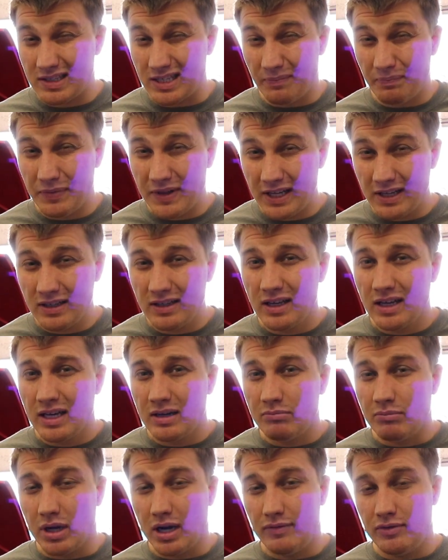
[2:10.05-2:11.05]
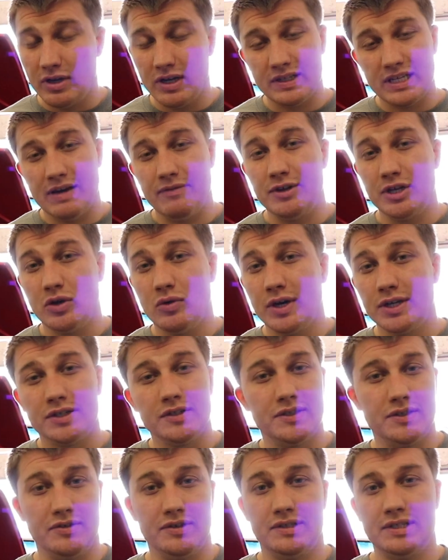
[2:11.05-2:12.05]
something, but if you guys have any
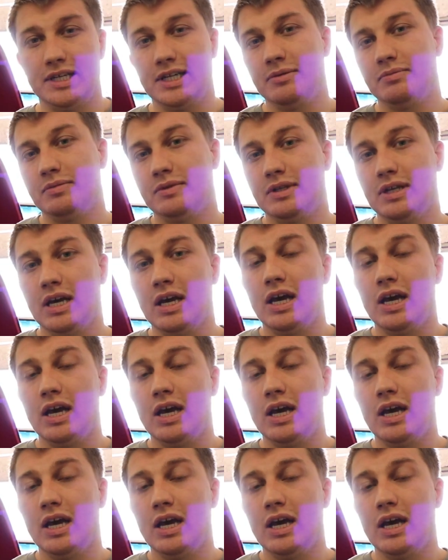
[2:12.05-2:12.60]
questions of the setup,